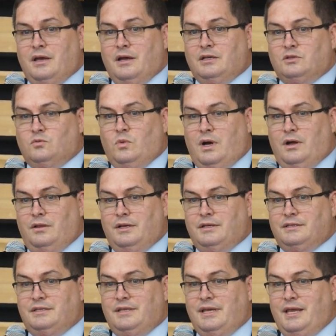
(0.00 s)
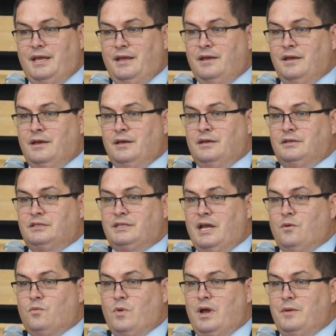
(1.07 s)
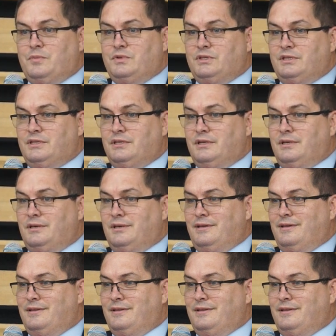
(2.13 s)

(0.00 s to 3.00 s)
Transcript: as well as the state reps,